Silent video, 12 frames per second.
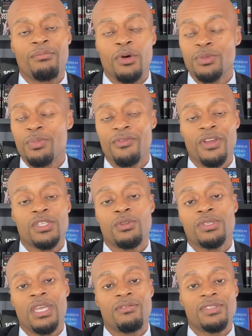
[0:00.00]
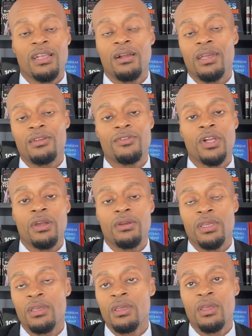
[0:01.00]
most professionals have, is a lack of
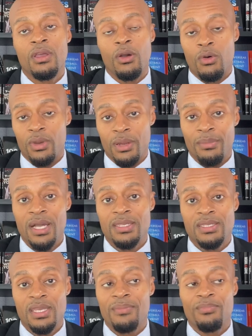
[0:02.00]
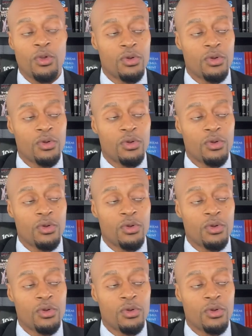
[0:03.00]
clarity on their mindset,